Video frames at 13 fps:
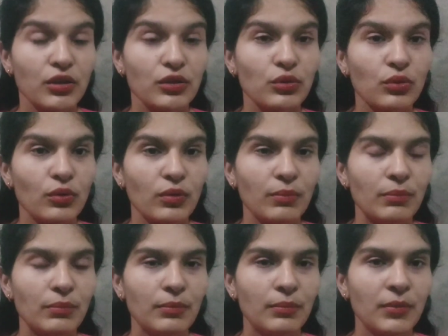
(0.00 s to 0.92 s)
So
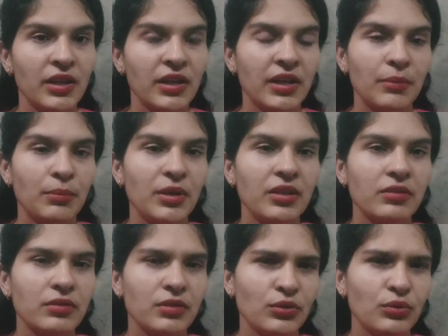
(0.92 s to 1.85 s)
but
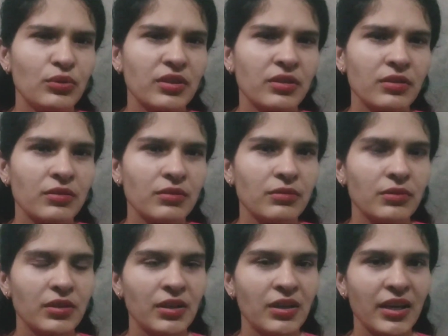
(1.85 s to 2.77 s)
you can
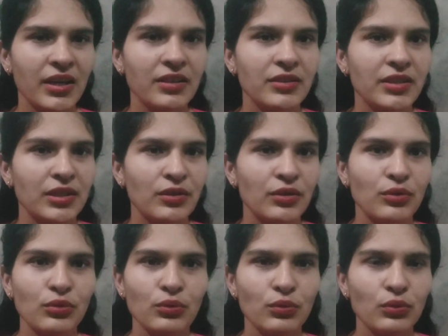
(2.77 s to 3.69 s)
write 10
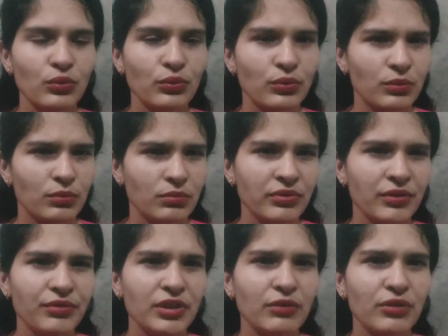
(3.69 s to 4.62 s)
to
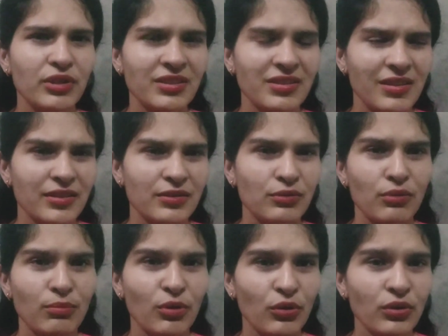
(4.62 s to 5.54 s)
15 words less or
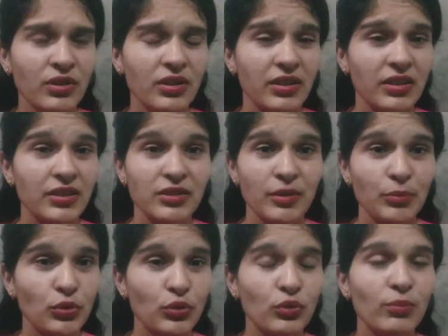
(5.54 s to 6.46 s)
more, it's up
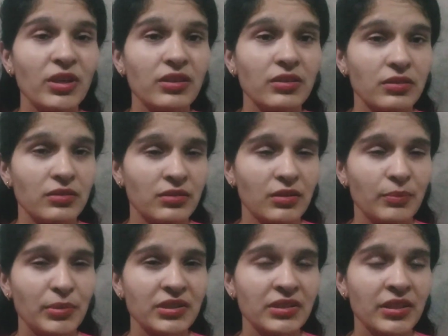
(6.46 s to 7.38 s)
to you, but the
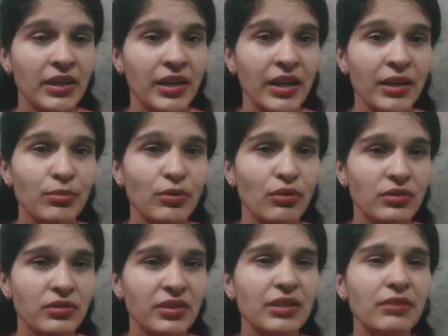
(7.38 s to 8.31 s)
prescribed or
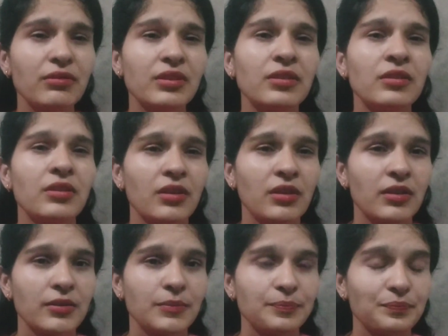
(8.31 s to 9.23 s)
the given
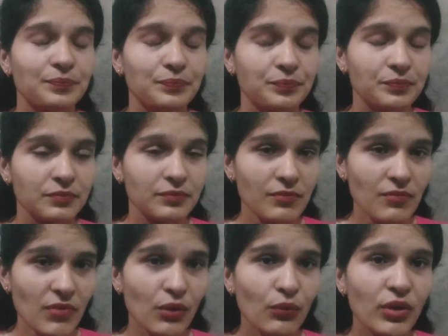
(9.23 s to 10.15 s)

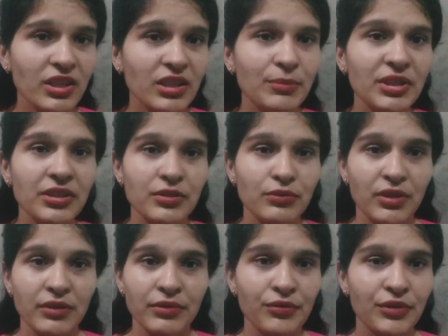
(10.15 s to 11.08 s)
word limit is
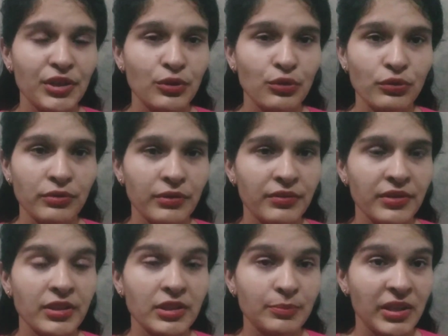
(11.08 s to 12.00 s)
150 and
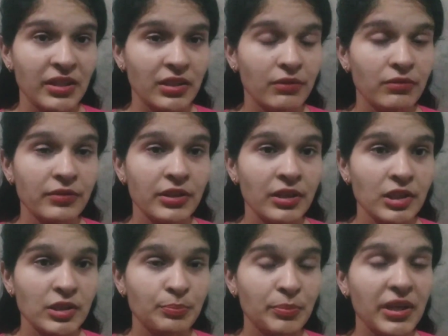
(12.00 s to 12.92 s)
250
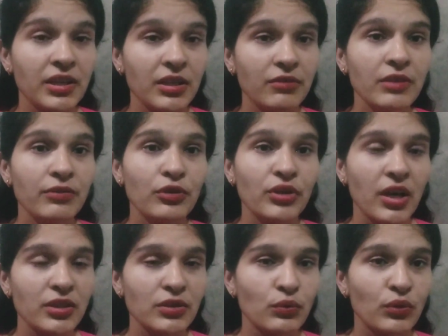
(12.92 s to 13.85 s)
respectively for
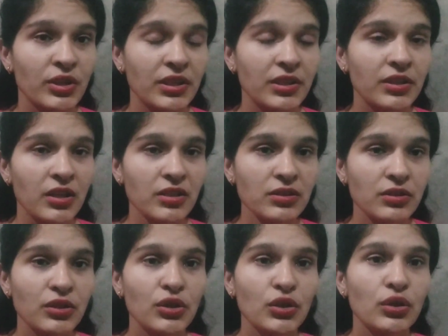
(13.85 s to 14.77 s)
task 1 and task
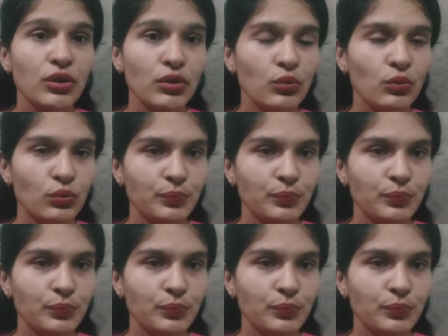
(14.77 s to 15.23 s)
2.